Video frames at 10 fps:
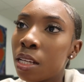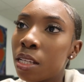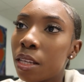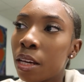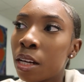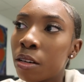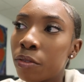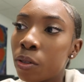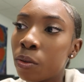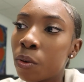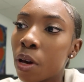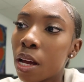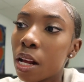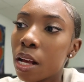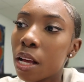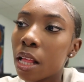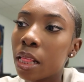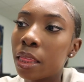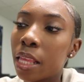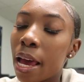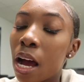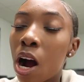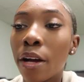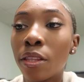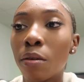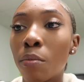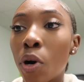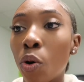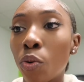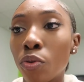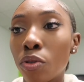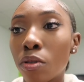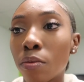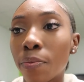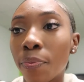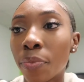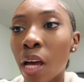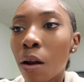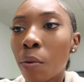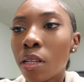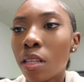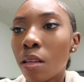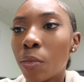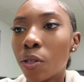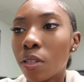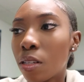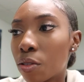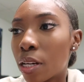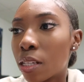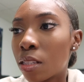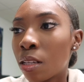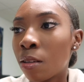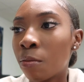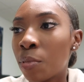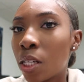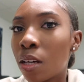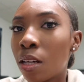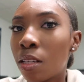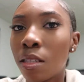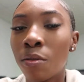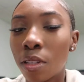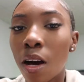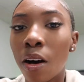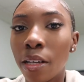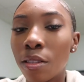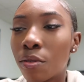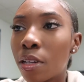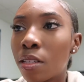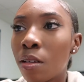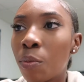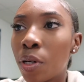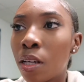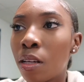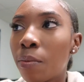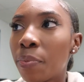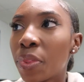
in his interview that are the most I don't want to say the most interesting because it was all interesting, but